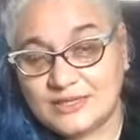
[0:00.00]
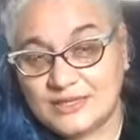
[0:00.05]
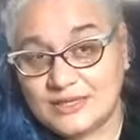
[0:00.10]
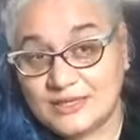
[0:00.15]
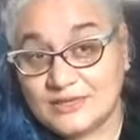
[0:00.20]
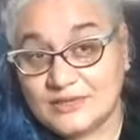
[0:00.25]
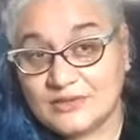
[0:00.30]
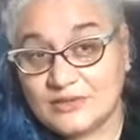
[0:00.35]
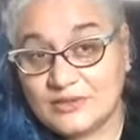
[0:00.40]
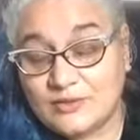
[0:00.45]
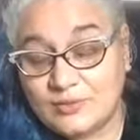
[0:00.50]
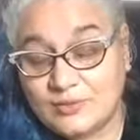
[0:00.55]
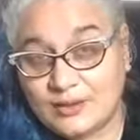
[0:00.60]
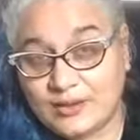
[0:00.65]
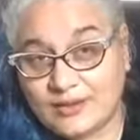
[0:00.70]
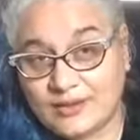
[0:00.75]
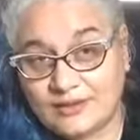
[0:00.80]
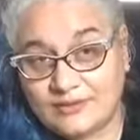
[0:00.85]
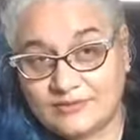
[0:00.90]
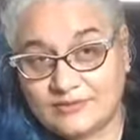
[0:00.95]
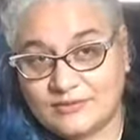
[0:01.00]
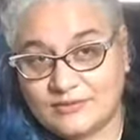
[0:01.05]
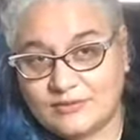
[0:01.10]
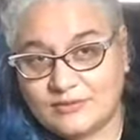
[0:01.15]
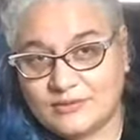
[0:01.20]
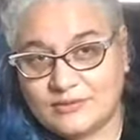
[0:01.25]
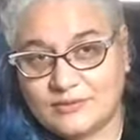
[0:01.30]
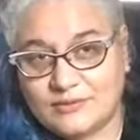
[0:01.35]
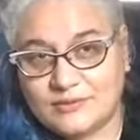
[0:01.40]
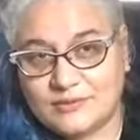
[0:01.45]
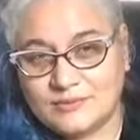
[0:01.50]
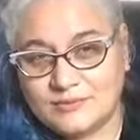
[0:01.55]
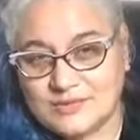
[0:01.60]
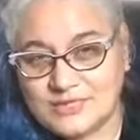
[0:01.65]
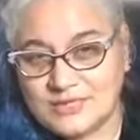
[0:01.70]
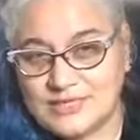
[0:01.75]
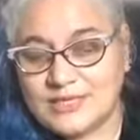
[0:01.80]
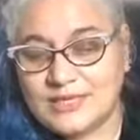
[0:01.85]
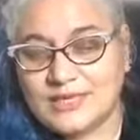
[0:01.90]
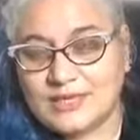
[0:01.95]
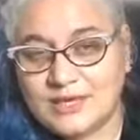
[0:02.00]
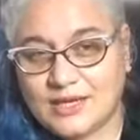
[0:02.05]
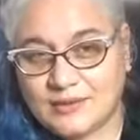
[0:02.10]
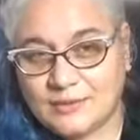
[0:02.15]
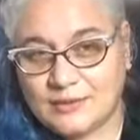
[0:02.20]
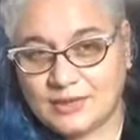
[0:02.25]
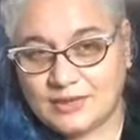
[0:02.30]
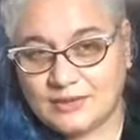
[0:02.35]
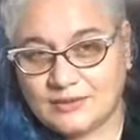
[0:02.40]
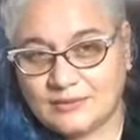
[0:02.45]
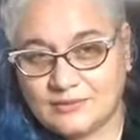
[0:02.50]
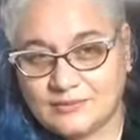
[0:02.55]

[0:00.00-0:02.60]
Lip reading: into the wave. We see it coming.